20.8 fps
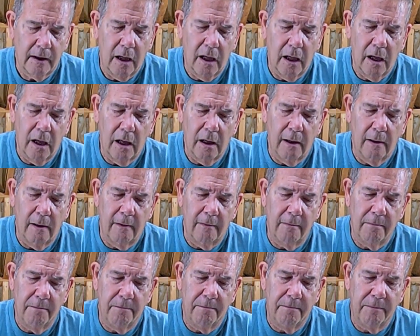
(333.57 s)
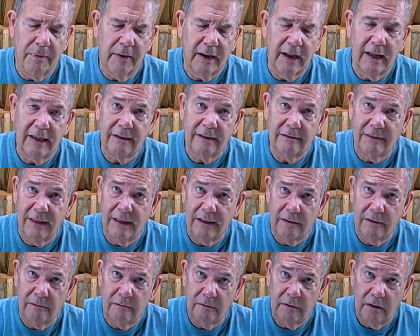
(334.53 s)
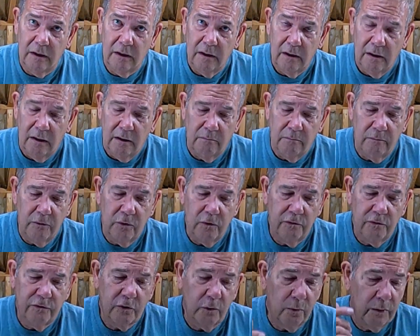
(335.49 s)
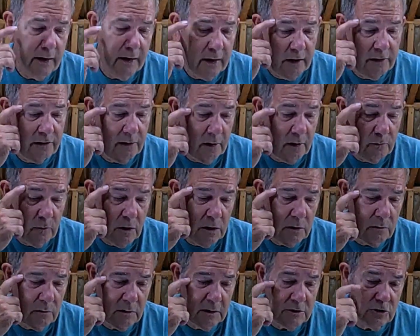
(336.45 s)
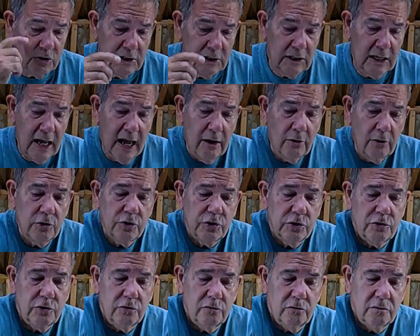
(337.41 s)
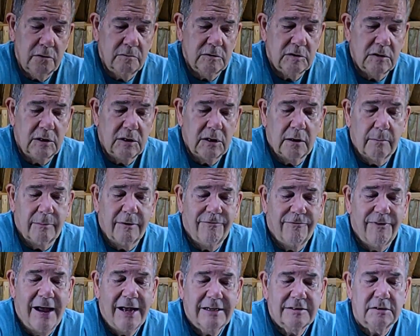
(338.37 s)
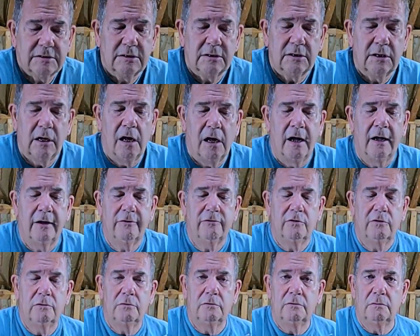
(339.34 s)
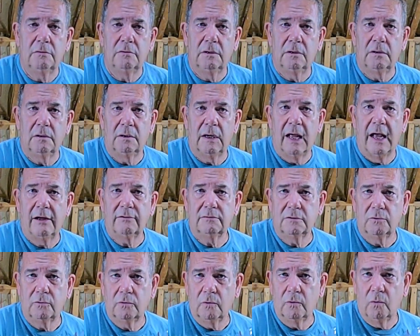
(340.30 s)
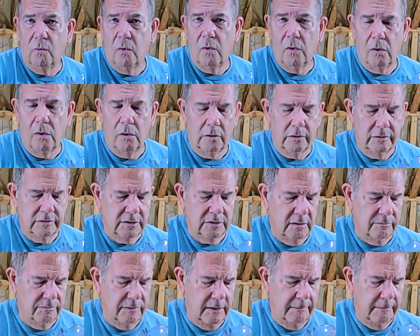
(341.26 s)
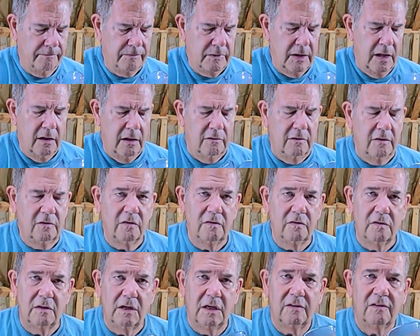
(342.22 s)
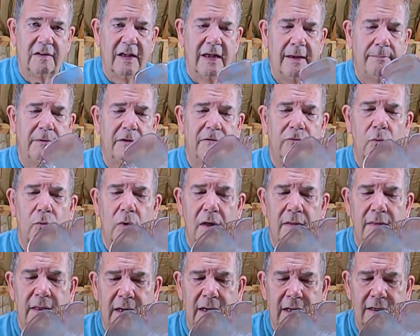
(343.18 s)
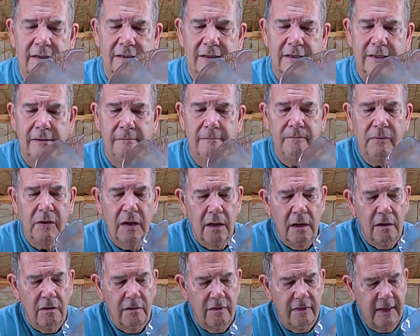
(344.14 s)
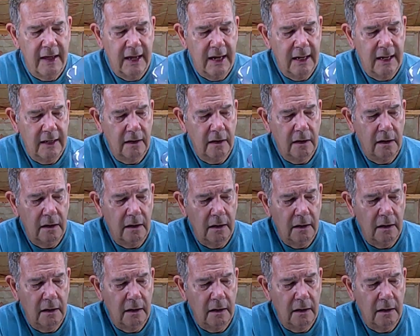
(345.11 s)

But I then moved to where I thought, well, gee, how could you do them so they could be fastened onto an outdoor wall or something? This is an example of one that I did that